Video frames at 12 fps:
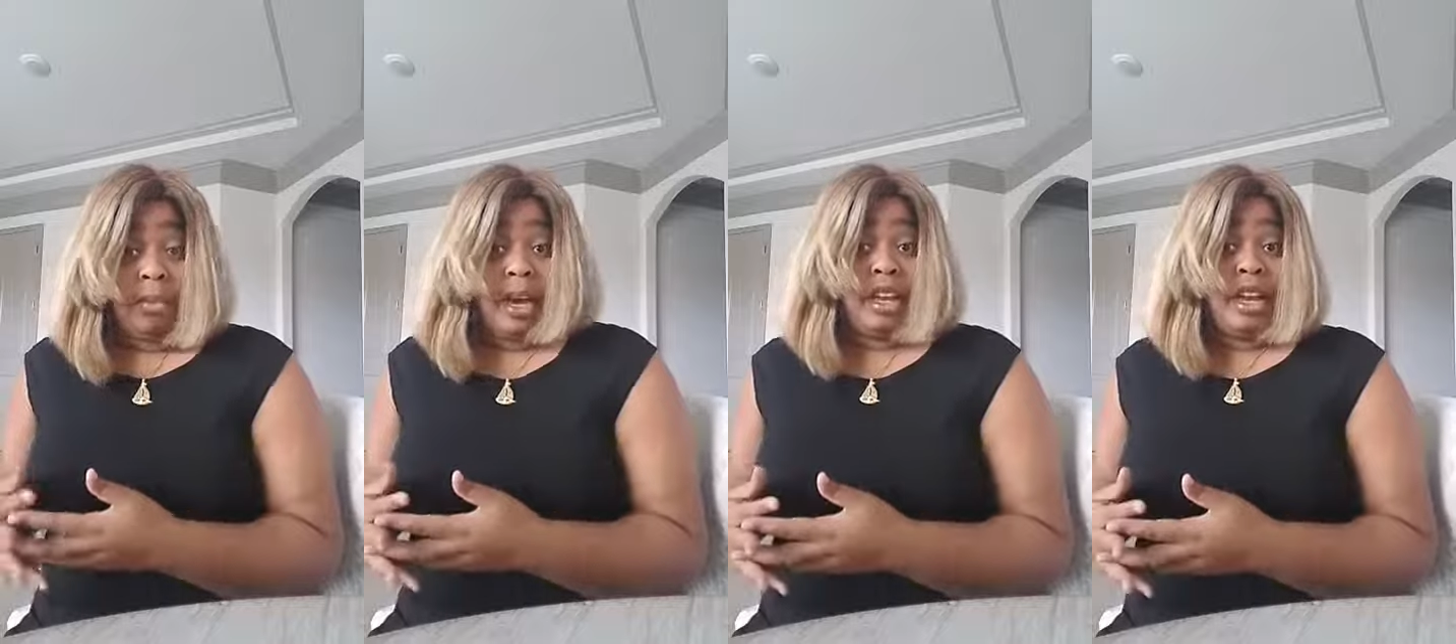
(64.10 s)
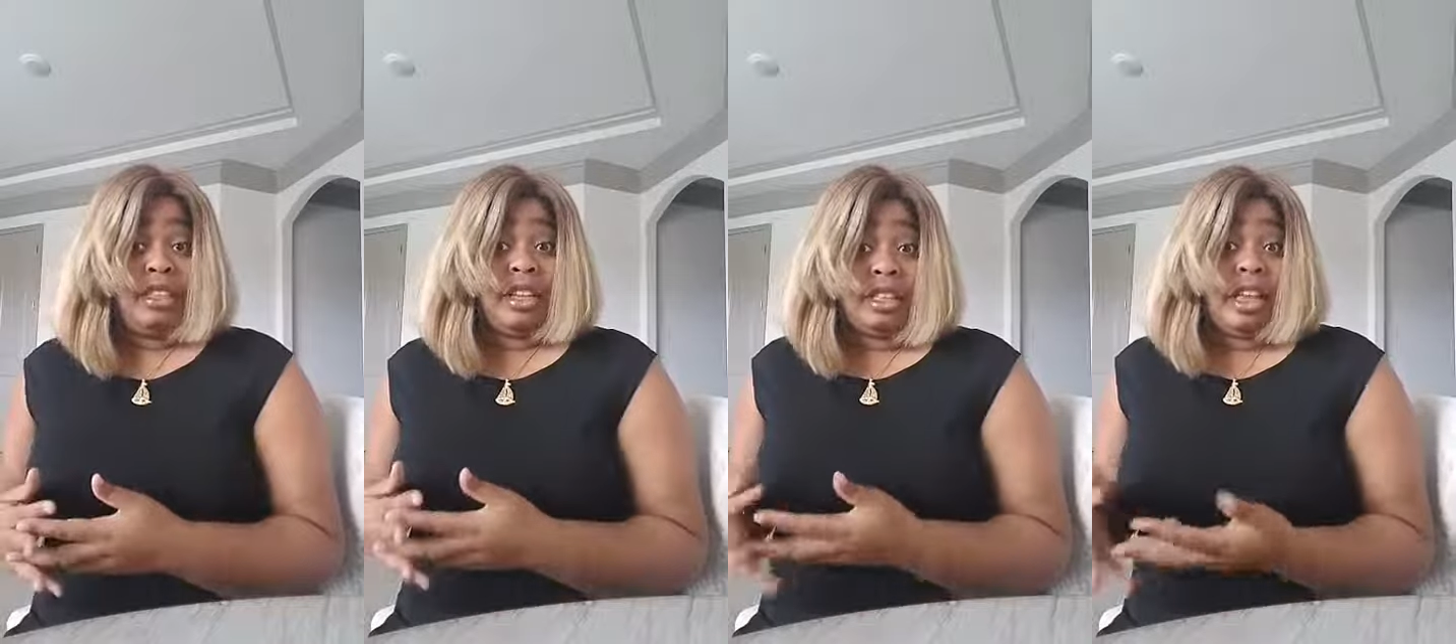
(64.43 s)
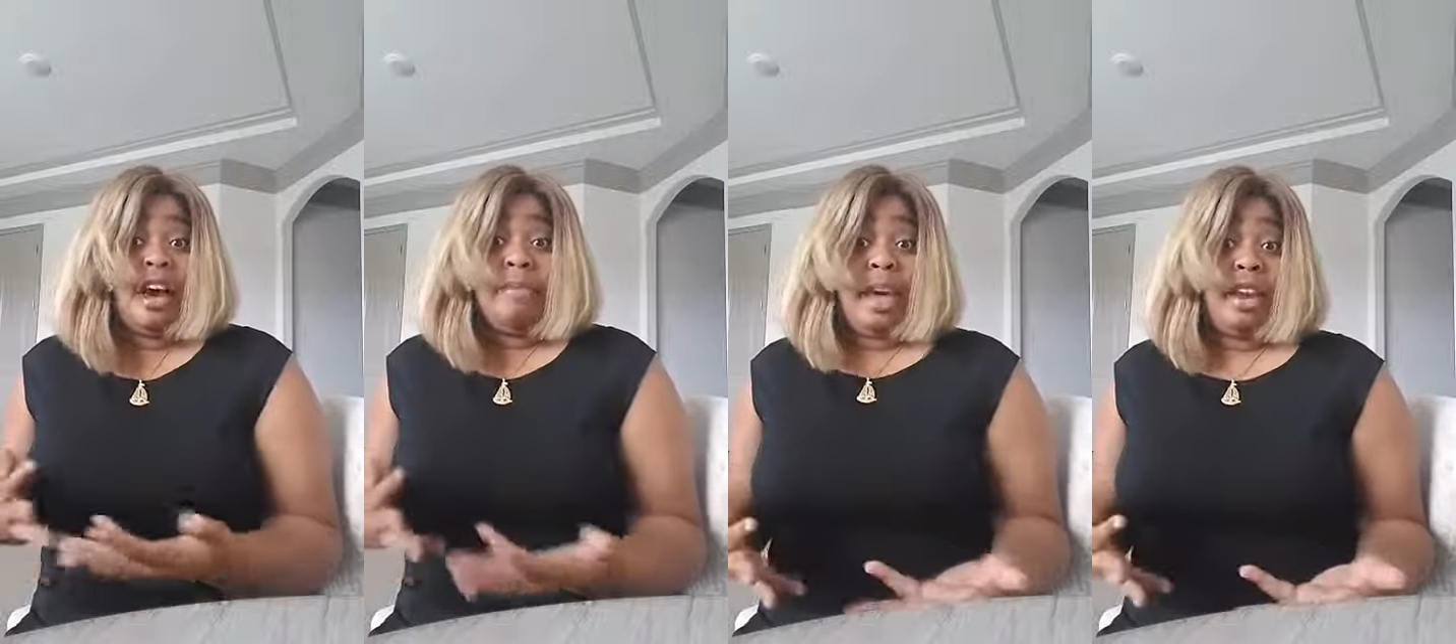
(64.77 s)
In my case, that's
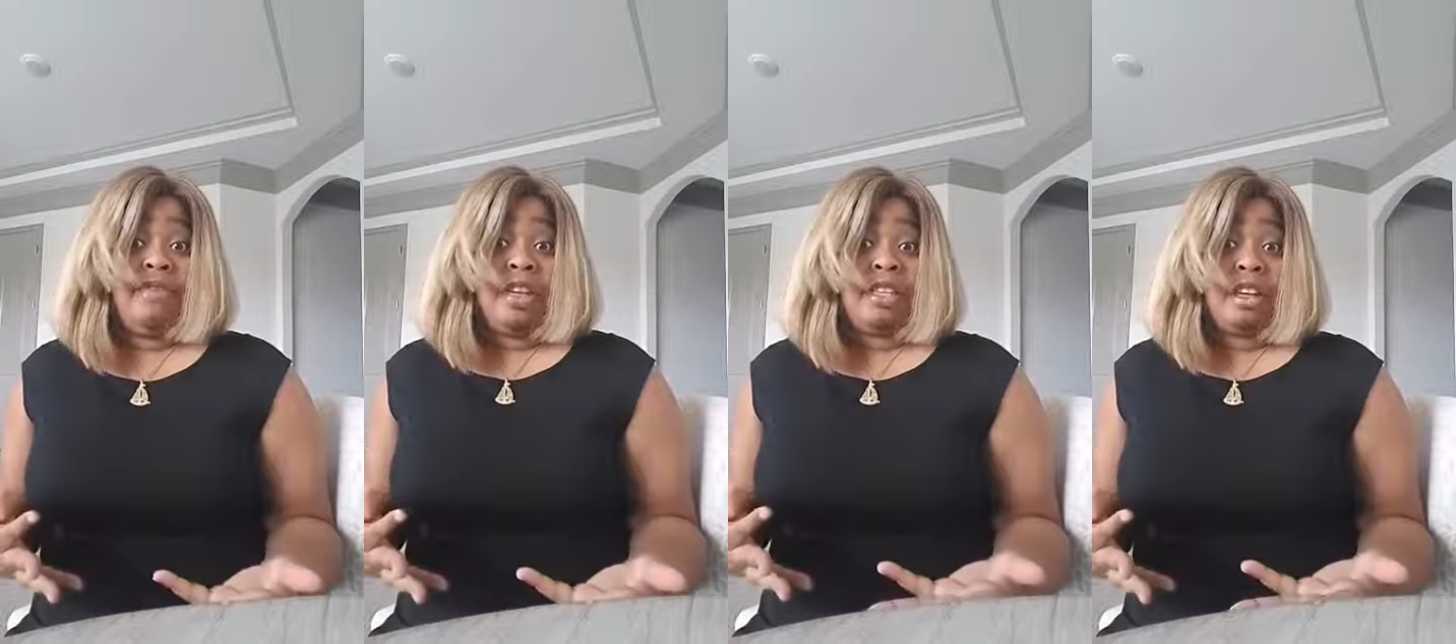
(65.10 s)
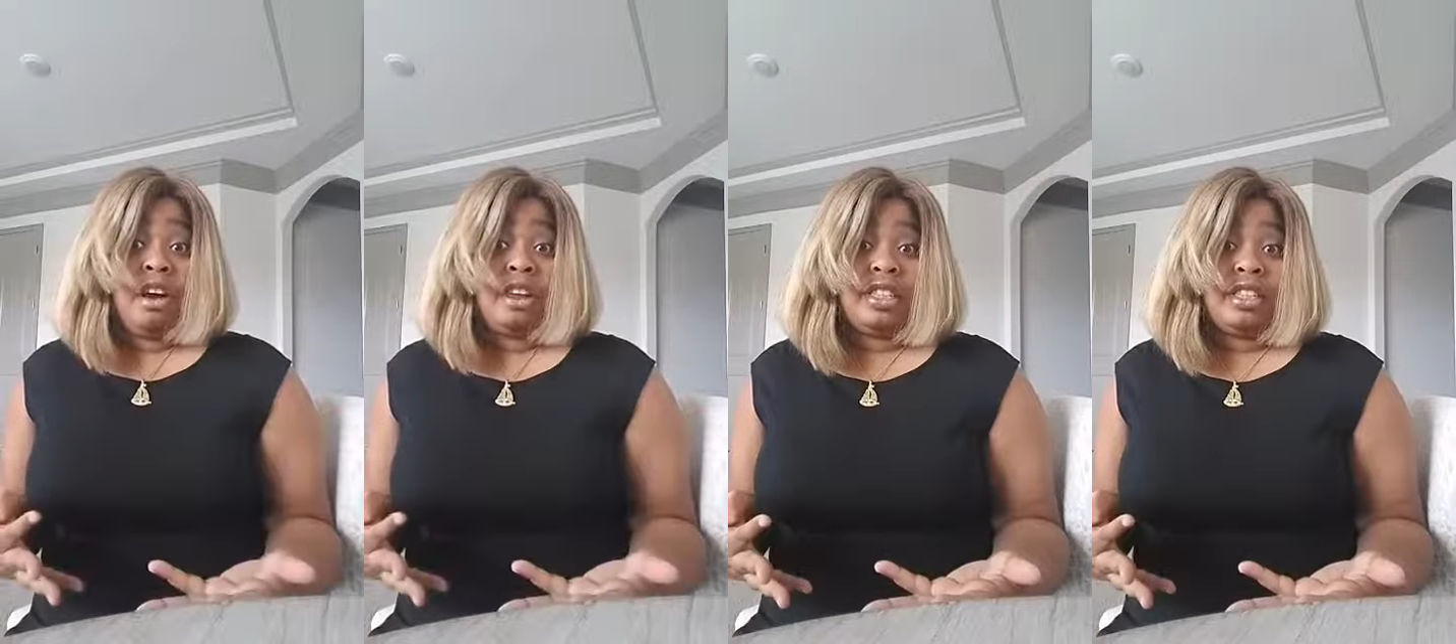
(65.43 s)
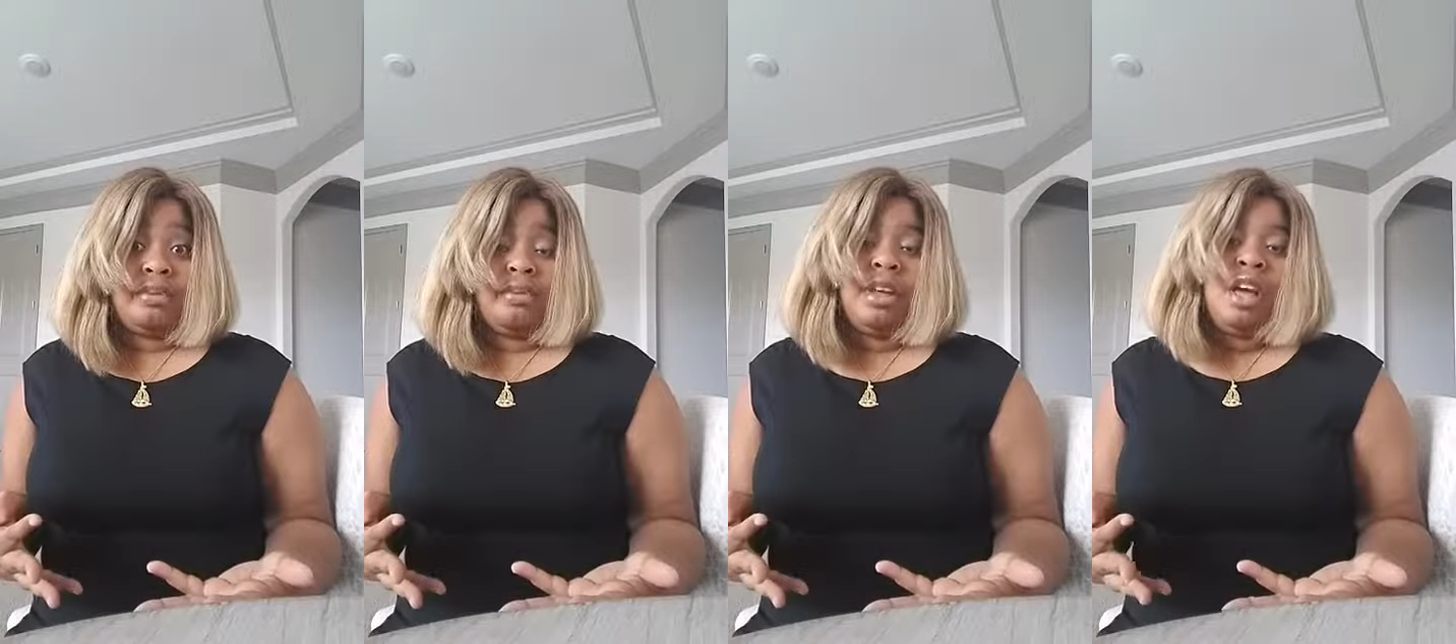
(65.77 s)
how I manifested
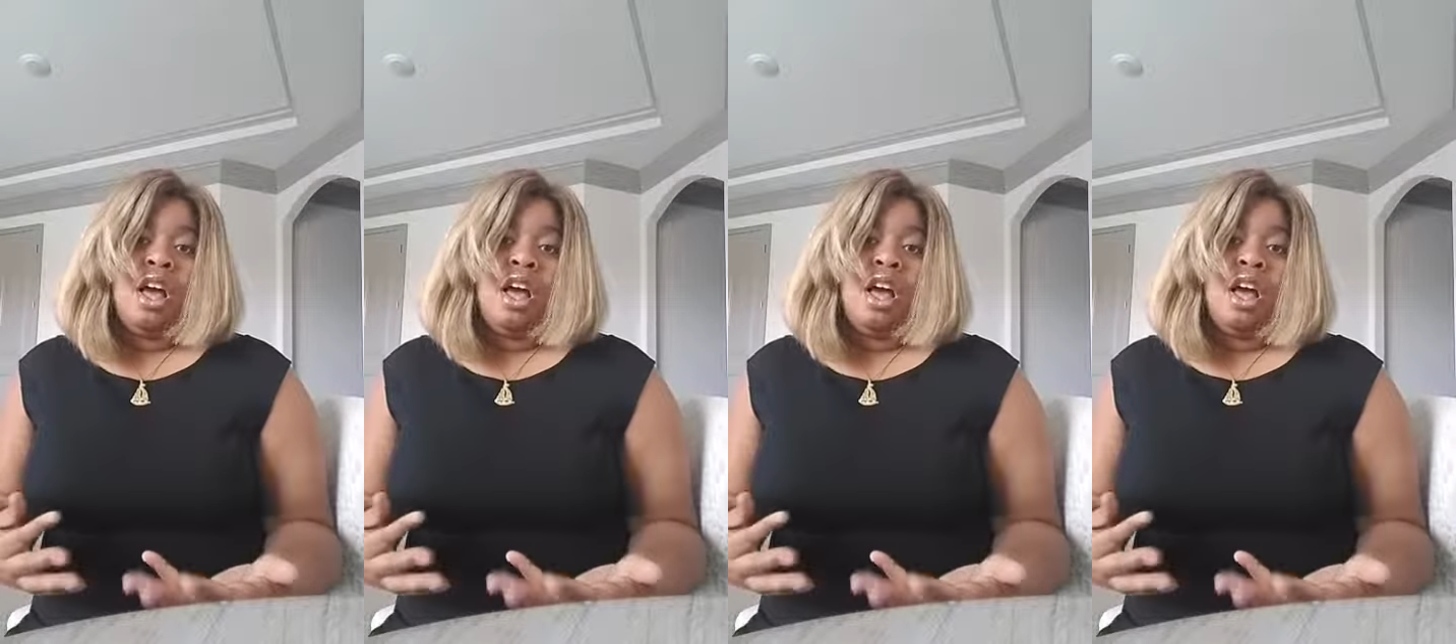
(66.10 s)
autism.